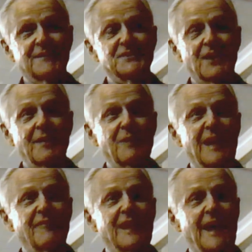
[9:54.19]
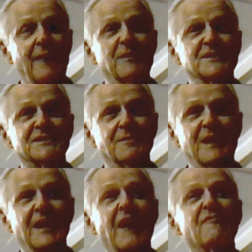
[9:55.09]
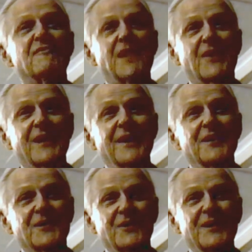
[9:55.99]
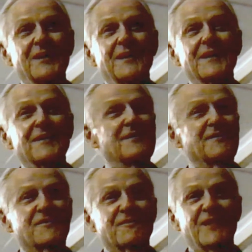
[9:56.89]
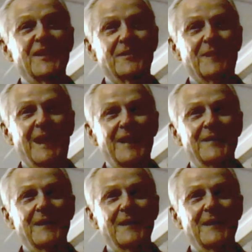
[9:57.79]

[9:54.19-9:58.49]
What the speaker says: Jerry Blavat happens to be a very good friend of mine.